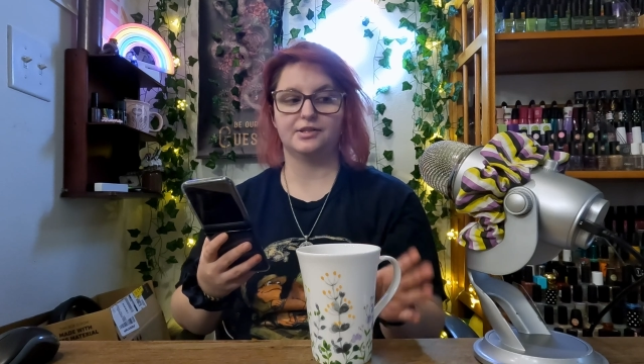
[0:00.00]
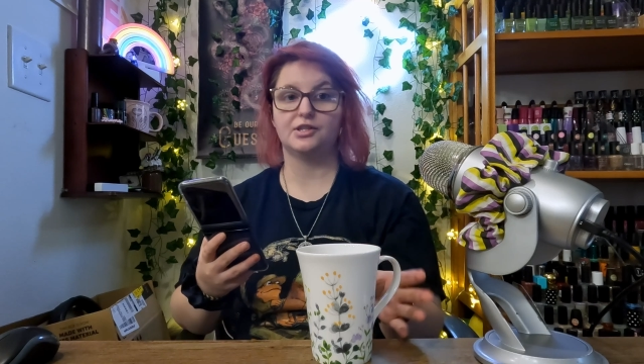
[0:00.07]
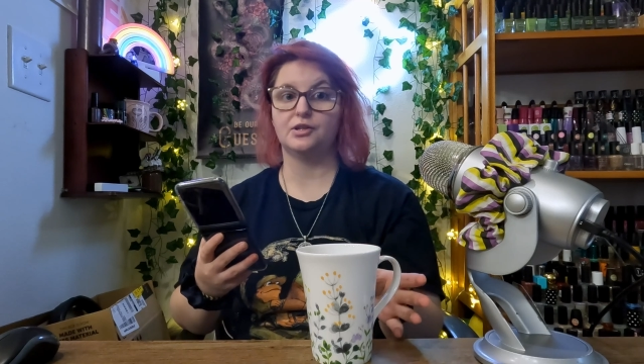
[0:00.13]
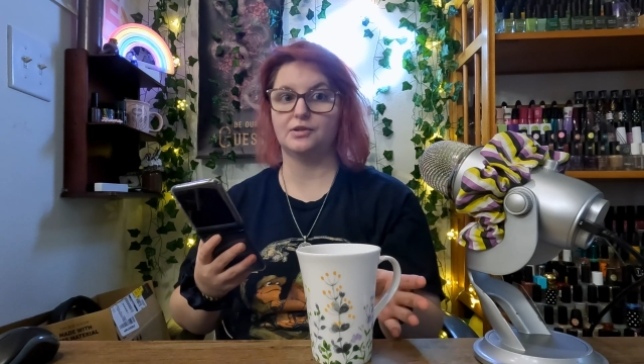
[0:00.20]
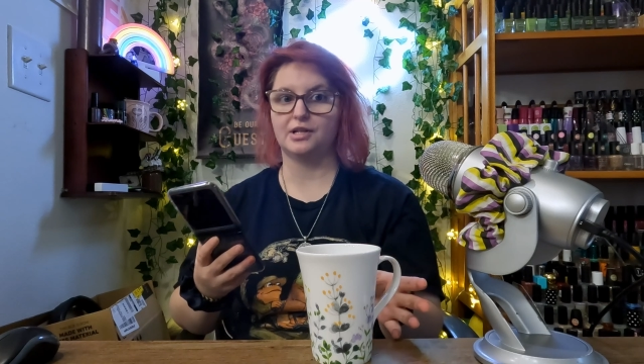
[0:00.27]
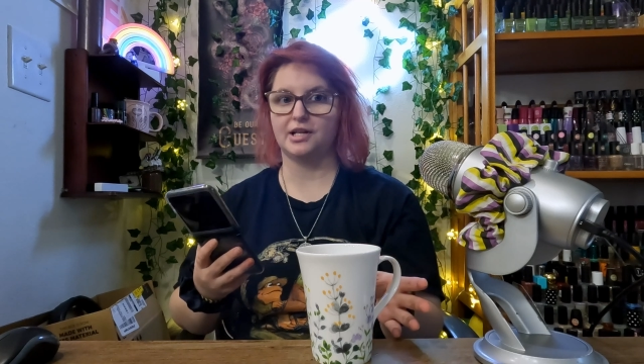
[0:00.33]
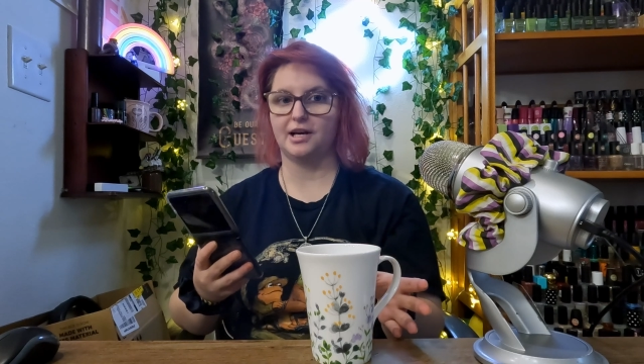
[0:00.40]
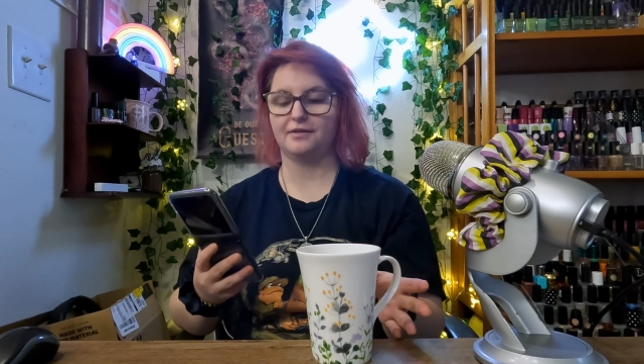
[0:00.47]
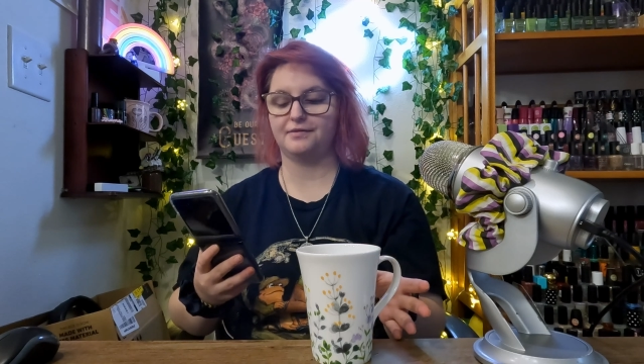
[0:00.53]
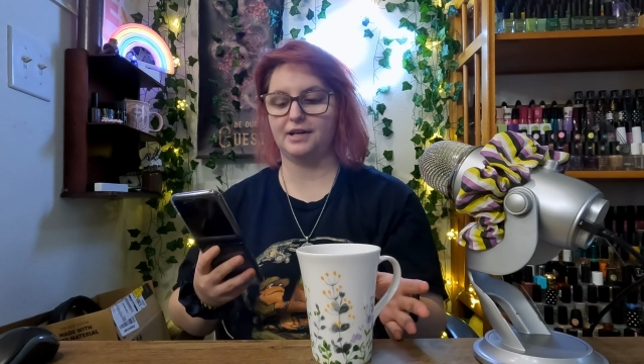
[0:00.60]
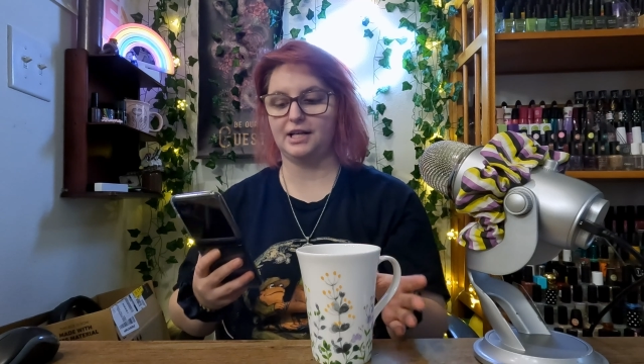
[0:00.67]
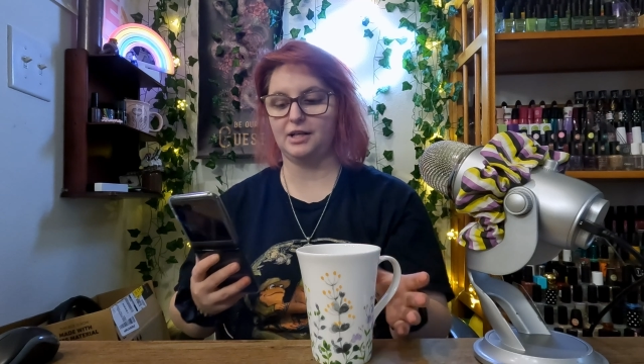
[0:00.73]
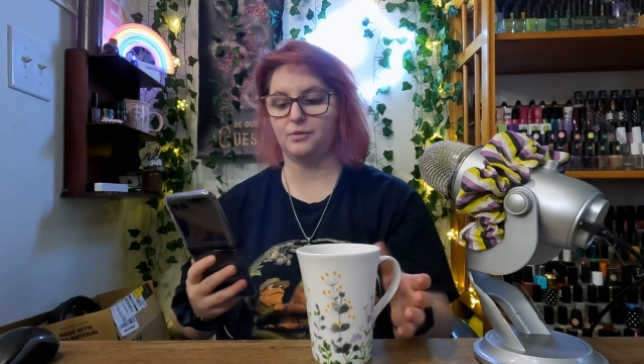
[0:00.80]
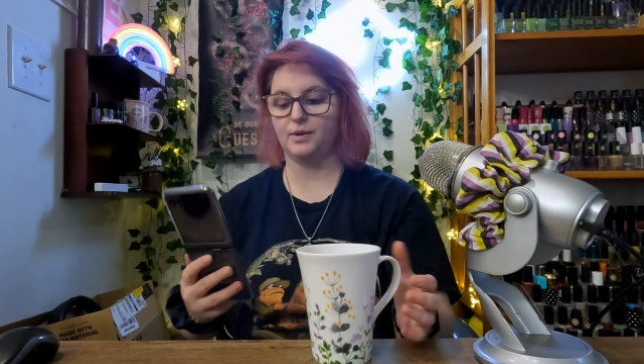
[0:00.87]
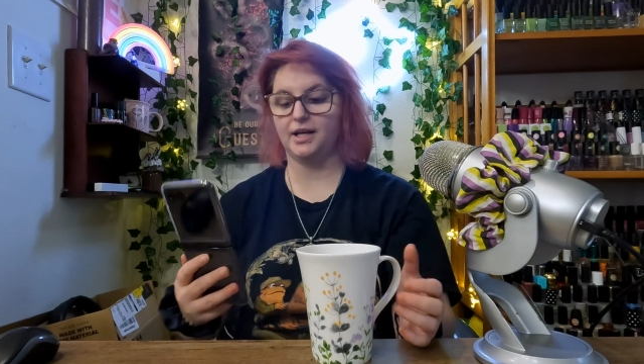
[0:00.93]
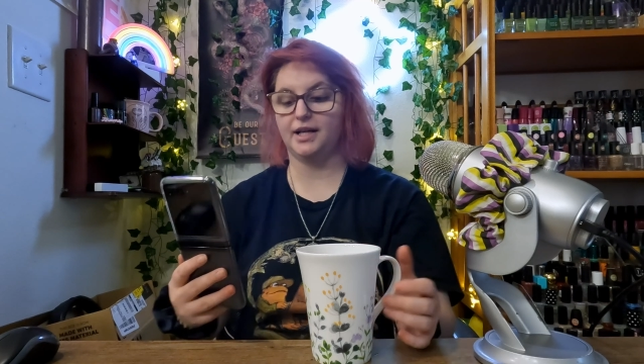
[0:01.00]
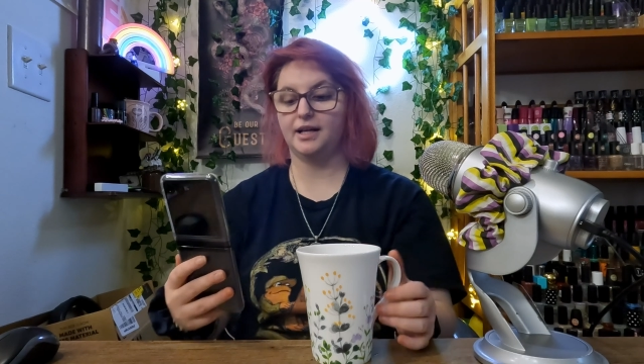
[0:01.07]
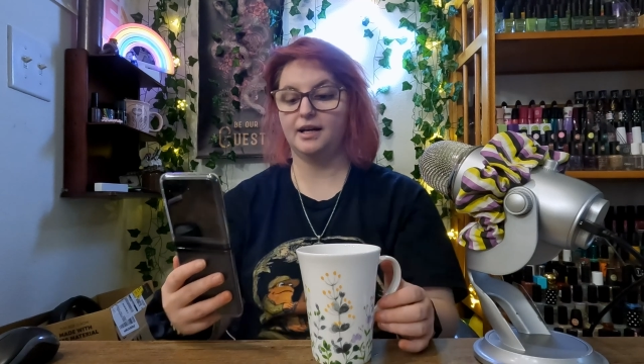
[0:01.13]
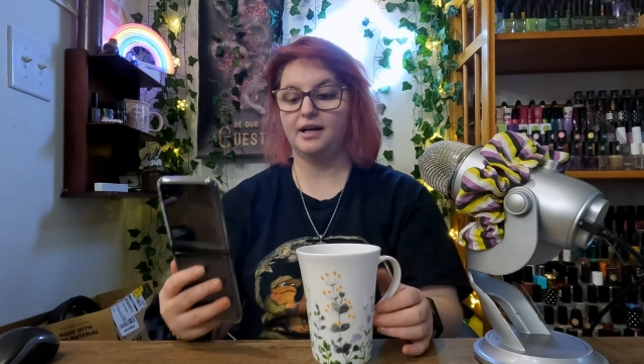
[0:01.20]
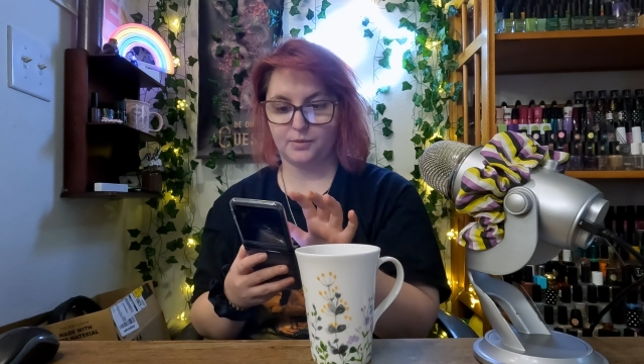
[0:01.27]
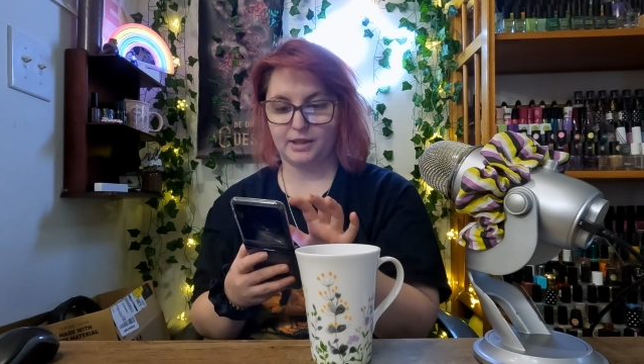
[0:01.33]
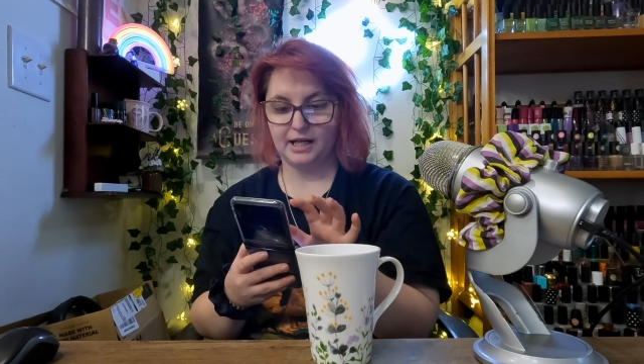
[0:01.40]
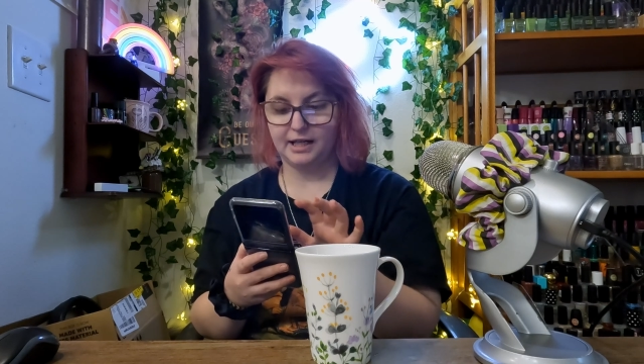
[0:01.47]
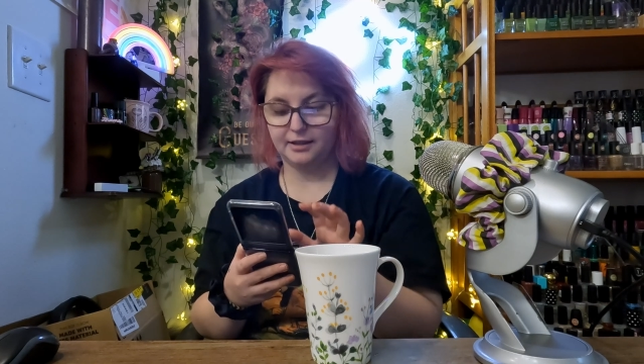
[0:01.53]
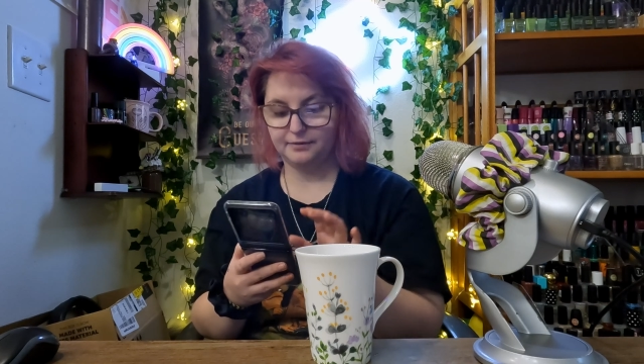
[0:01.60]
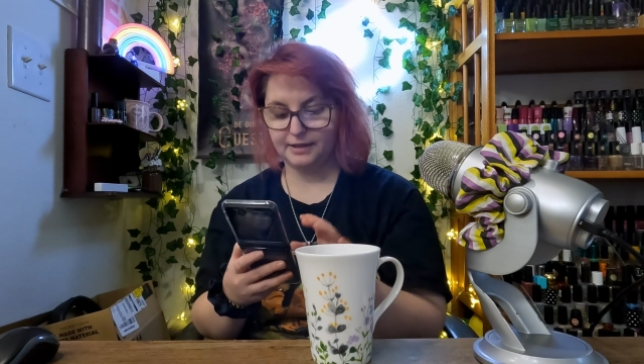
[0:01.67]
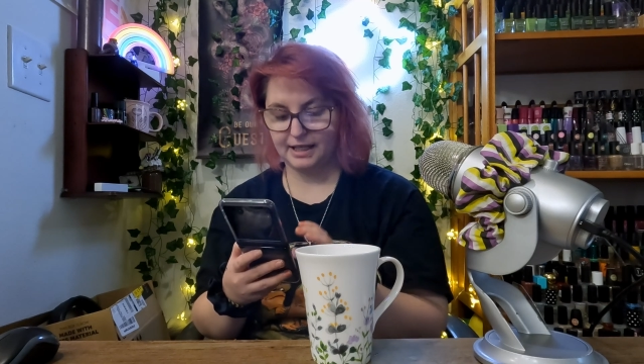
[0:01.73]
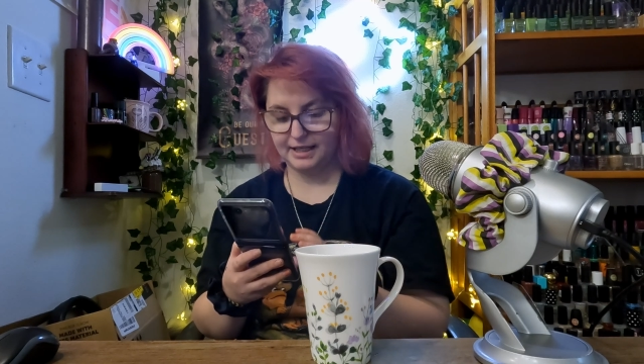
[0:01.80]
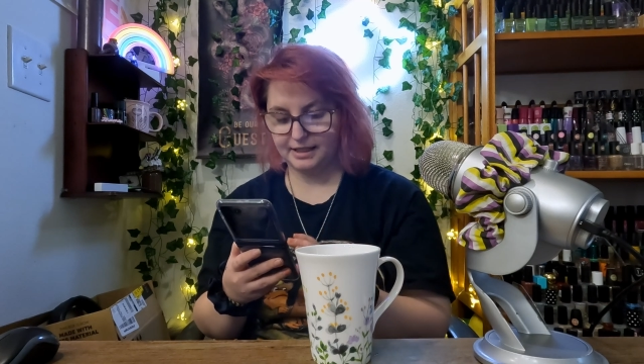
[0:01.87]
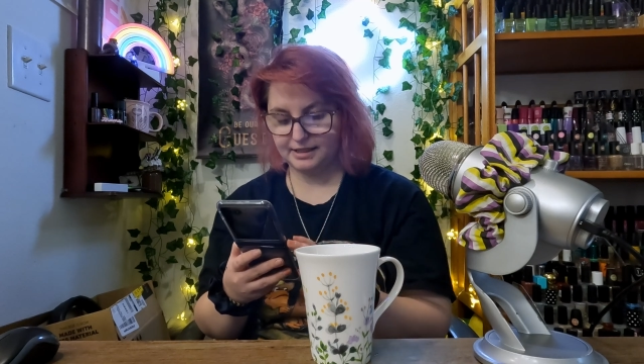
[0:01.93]
soon enough anyway. So we're out
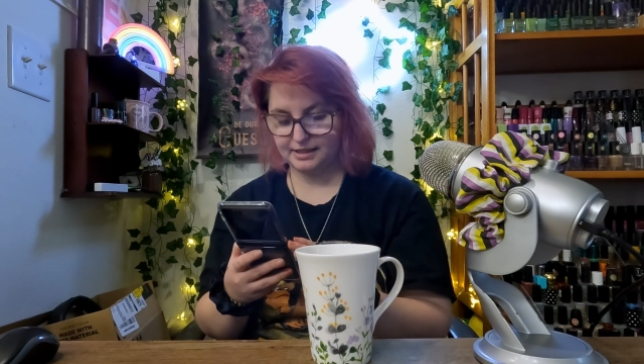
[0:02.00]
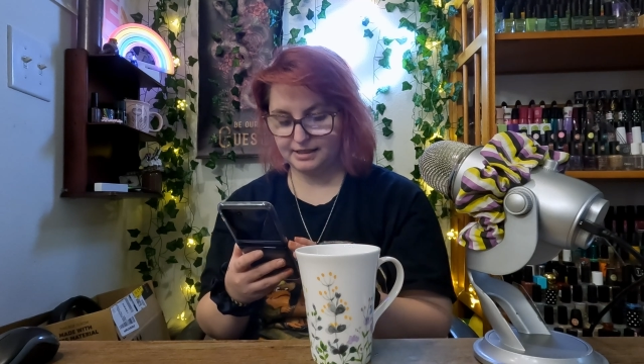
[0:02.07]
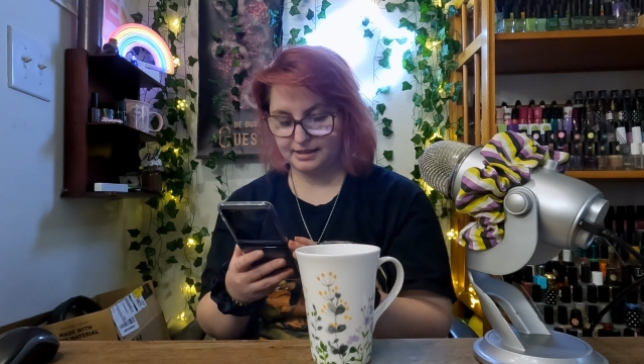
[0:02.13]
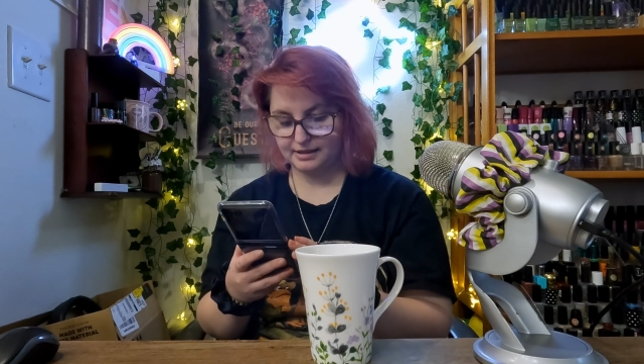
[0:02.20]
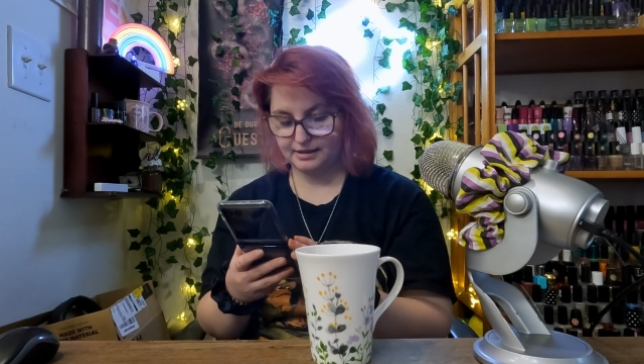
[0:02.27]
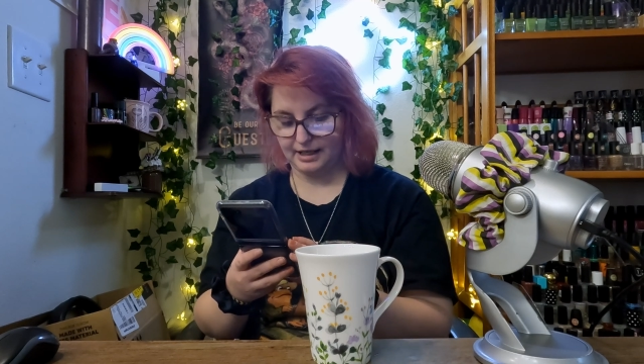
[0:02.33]
of likes.